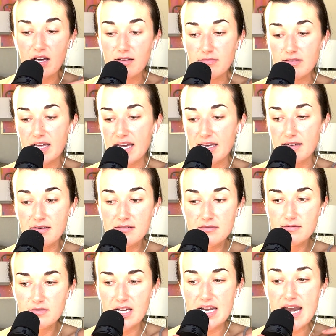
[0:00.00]
like
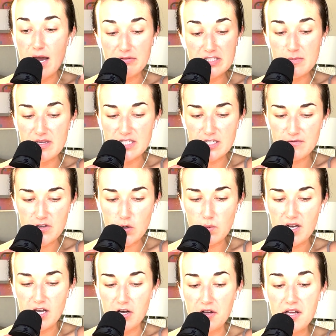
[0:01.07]
announcements, if you
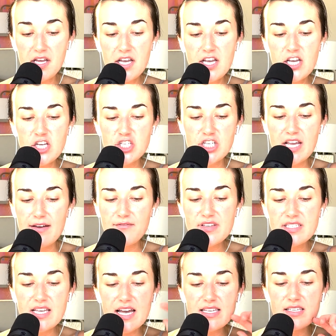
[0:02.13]
will, she
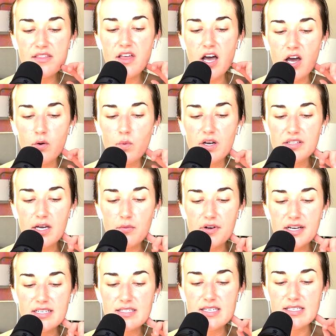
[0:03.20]
emphasized that the Unwell
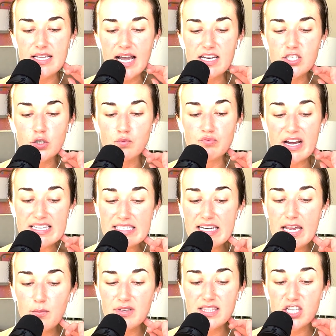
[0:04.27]
network is designed to
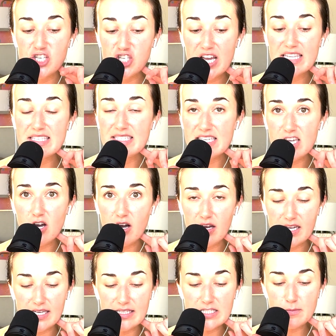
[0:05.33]
resonate with the Gen Z
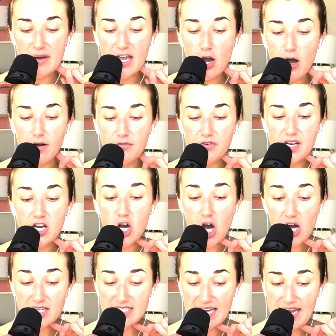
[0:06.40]
audience by offering
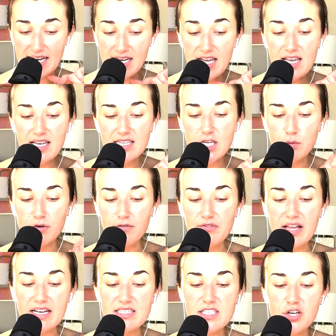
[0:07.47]
content that
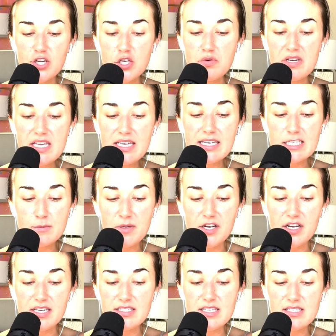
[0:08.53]
reflects their unique
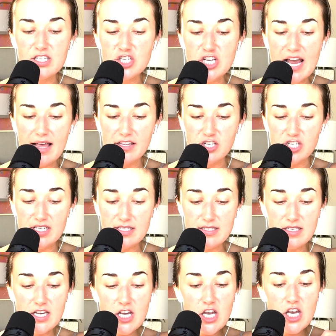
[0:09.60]
experiences and
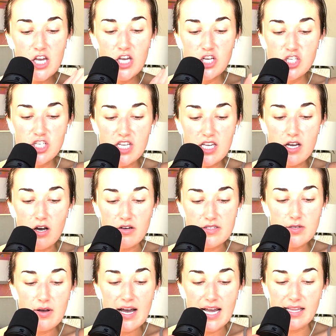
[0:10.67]
challenges. She
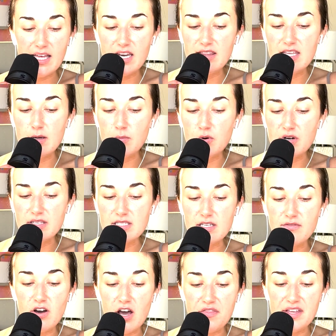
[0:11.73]
also highlighted the importance of
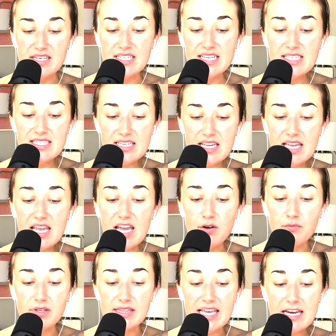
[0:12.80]
authenticity and
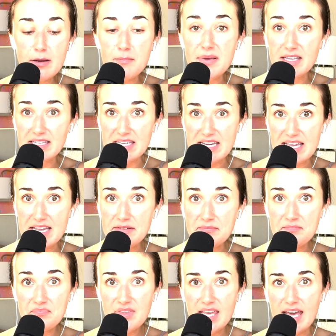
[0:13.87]
relatability.
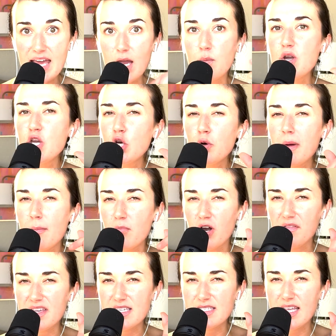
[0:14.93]
Okay, I want you to remember all
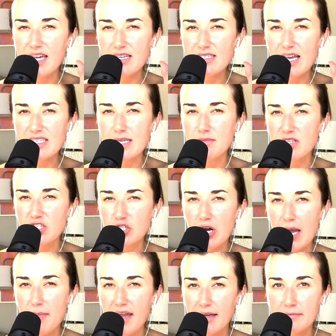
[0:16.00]
these things as I'm
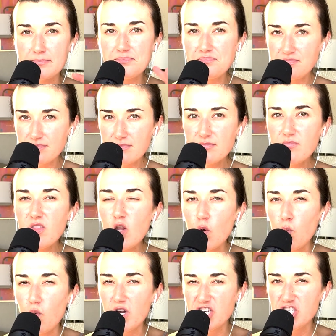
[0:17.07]
describing
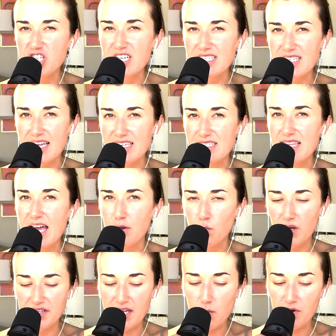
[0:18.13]
what she says the
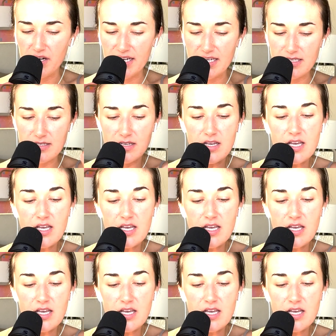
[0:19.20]
Unwell network is.